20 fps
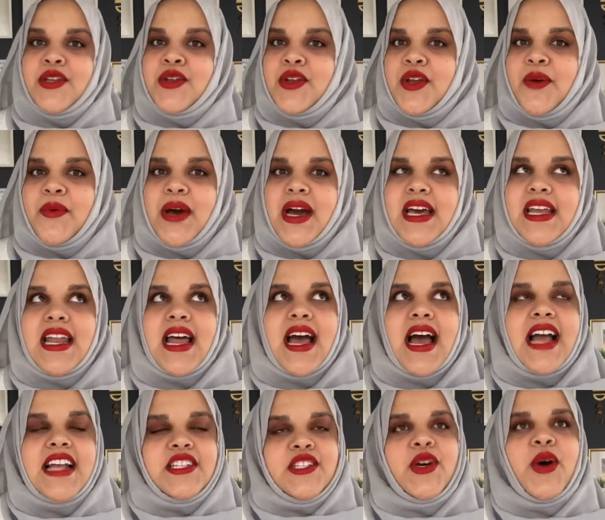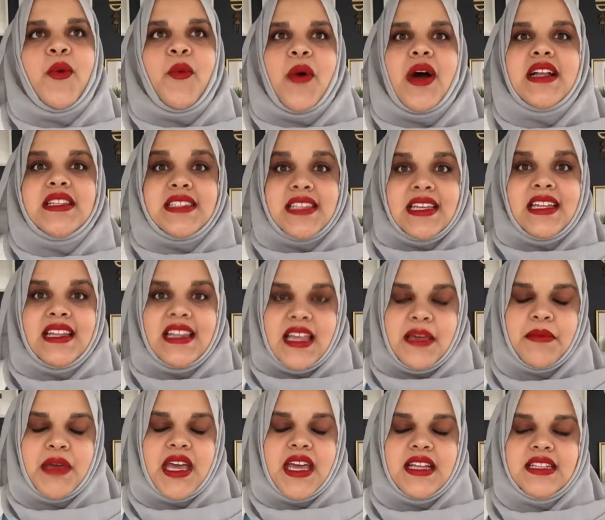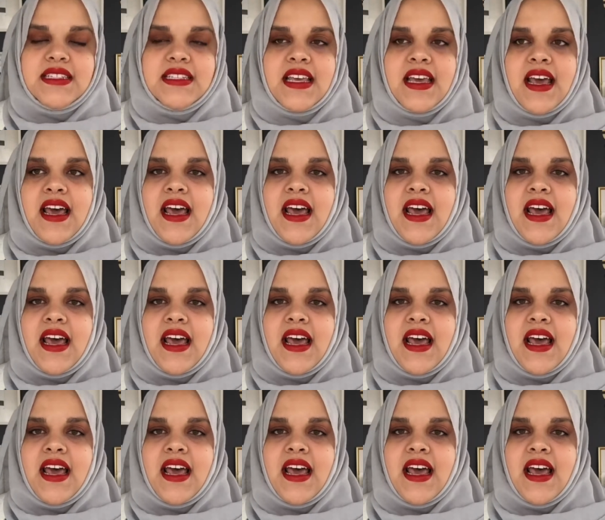you know what, I don't want to limit